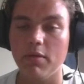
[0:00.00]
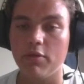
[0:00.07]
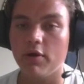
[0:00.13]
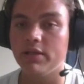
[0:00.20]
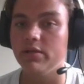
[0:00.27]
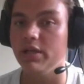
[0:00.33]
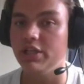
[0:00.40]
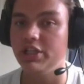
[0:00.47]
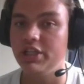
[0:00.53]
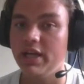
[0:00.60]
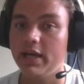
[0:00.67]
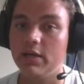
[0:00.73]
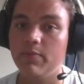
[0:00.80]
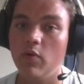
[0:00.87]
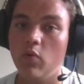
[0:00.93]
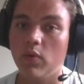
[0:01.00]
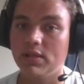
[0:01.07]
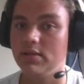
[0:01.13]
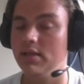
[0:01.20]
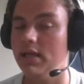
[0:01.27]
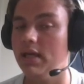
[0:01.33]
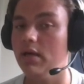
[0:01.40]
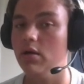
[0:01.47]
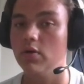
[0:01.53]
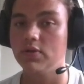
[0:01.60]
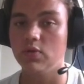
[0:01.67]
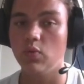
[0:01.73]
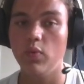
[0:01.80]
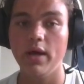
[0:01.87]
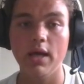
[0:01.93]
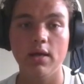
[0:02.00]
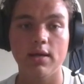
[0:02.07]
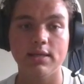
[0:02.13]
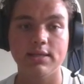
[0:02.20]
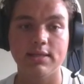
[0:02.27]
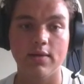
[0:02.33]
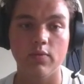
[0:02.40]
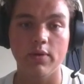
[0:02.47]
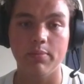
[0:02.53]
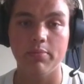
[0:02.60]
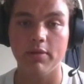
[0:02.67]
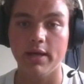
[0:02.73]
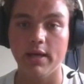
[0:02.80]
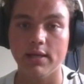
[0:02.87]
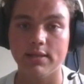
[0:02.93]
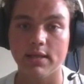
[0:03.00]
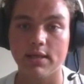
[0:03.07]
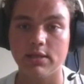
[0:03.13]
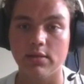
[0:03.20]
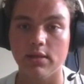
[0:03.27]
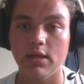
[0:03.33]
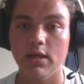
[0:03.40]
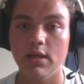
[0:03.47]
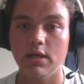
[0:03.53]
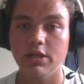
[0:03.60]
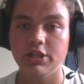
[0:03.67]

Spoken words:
be threatening check, but once the king goes away, let's say we play it actually,